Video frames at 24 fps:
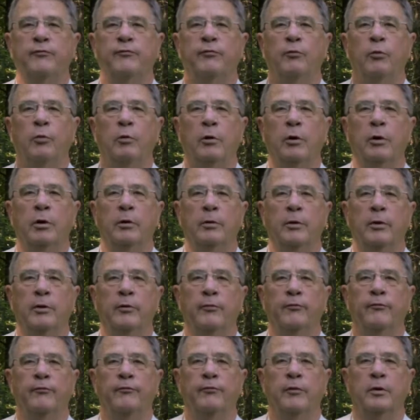4
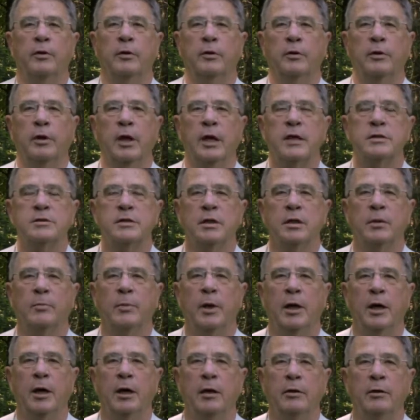of Casting
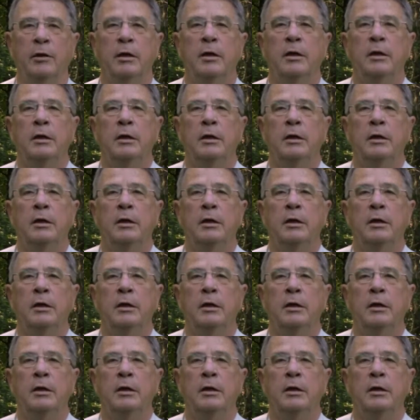About.